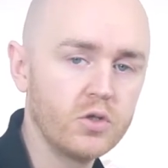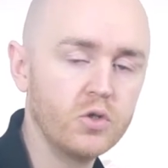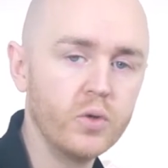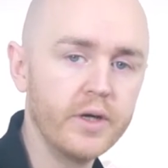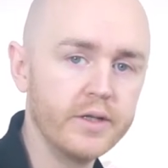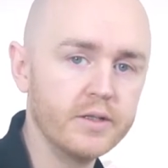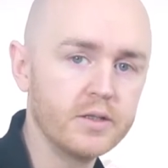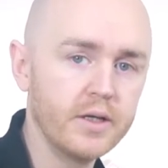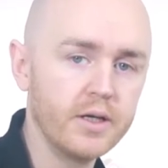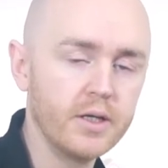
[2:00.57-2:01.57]
who is
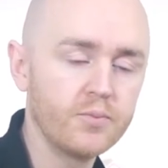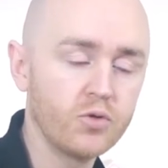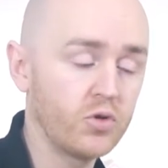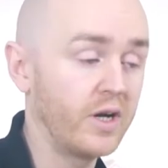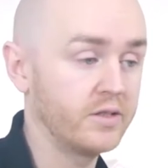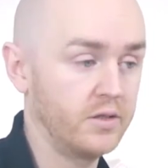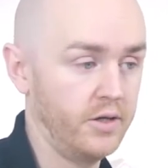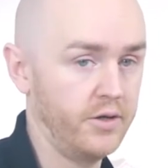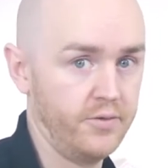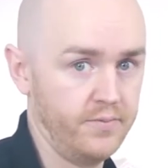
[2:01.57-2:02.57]
a procrastinator?